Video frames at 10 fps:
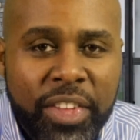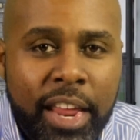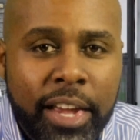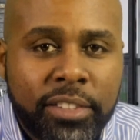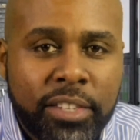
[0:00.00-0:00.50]
the
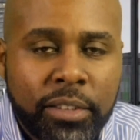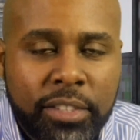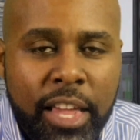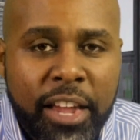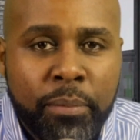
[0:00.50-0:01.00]
next
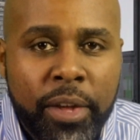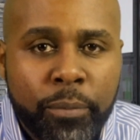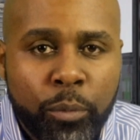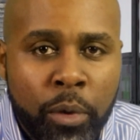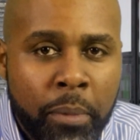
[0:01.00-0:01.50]

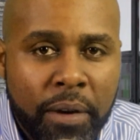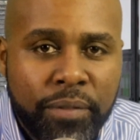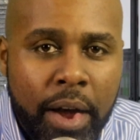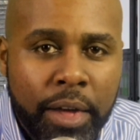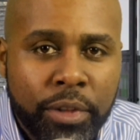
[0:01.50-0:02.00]
segment with my
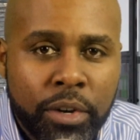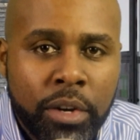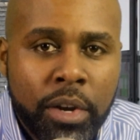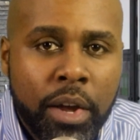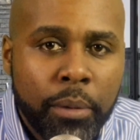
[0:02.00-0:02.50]

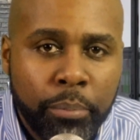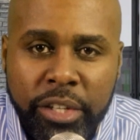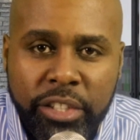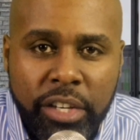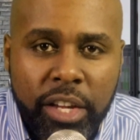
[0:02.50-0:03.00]
father,
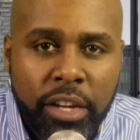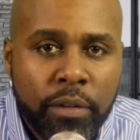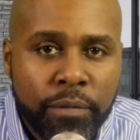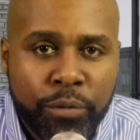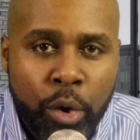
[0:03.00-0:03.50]

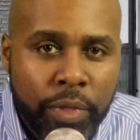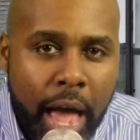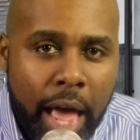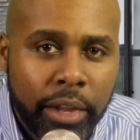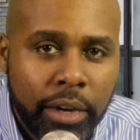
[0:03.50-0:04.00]
budgeting for the
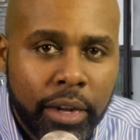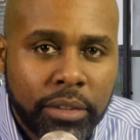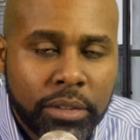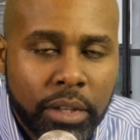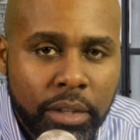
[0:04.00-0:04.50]
holidays.
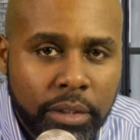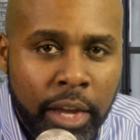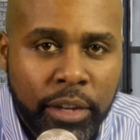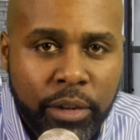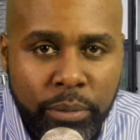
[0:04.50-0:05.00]

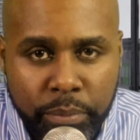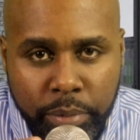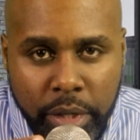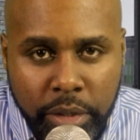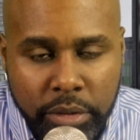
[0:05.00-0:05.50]
Thank you.
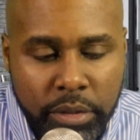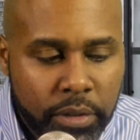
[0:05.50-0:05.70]
Peace.